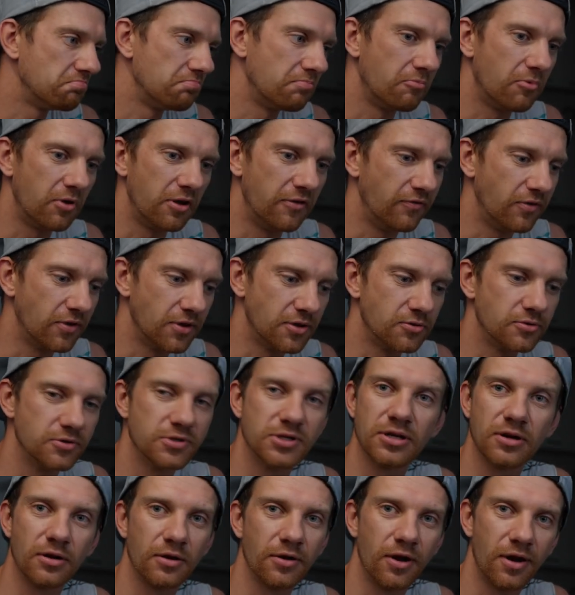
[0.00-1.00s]
If you use it
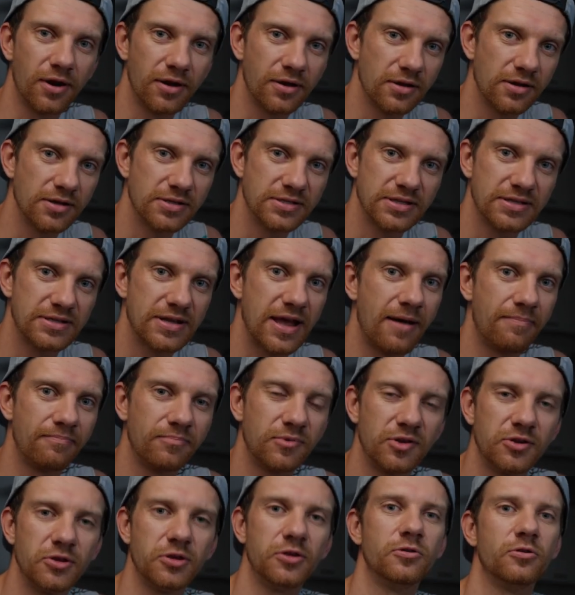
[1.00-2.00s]
or not, it's up
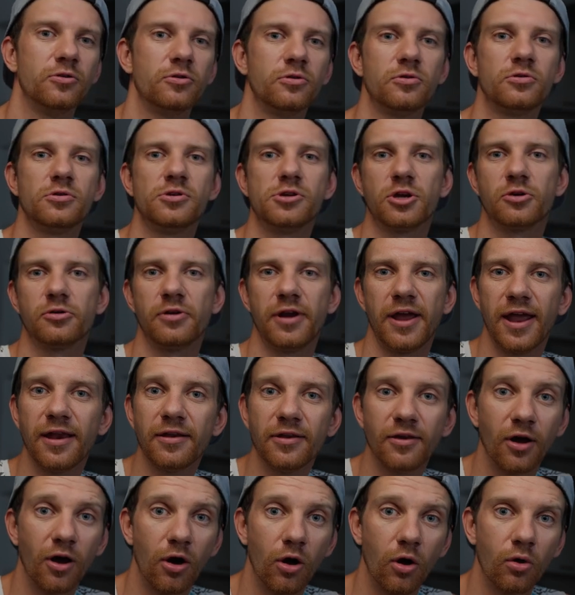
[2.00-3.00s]
to you. Create
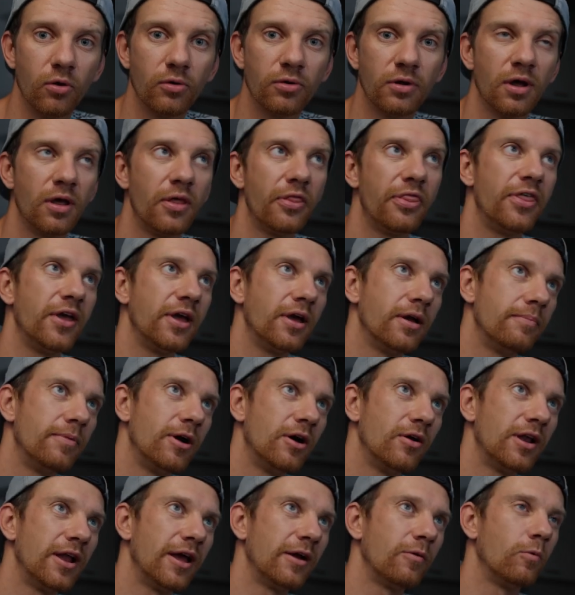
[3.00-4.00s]
your own. Think
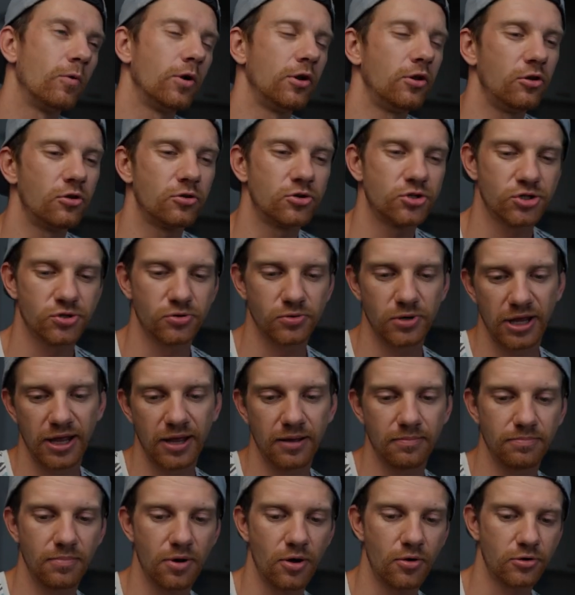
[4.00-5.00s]
about like, what are you shooting
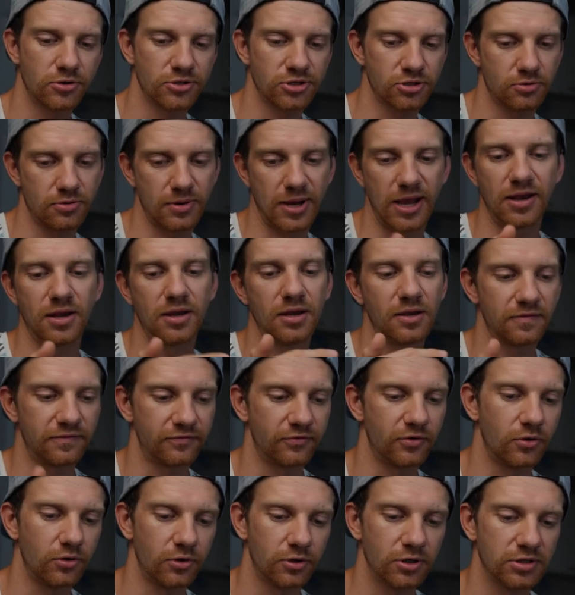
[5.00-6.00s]
at most? Create these
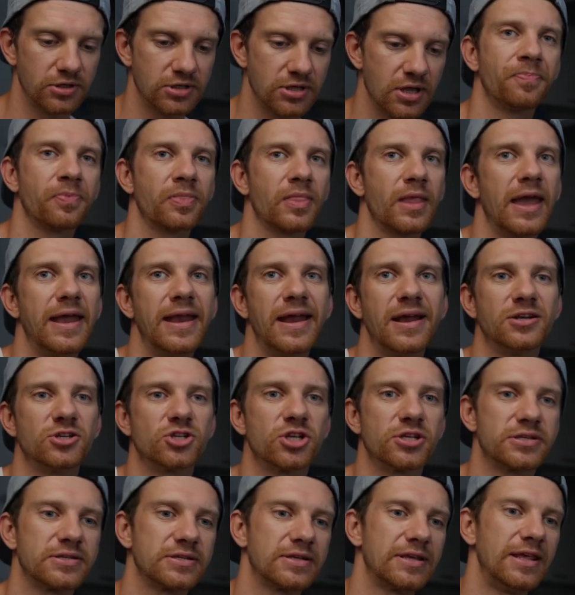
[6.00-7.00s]
photos and then
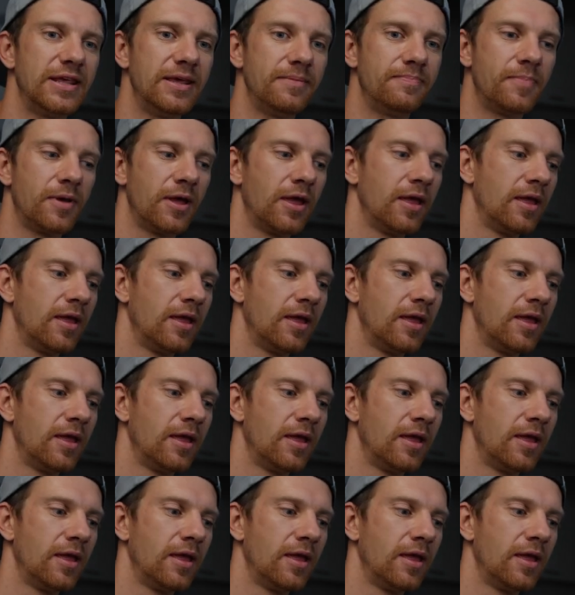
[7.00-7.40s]
just keep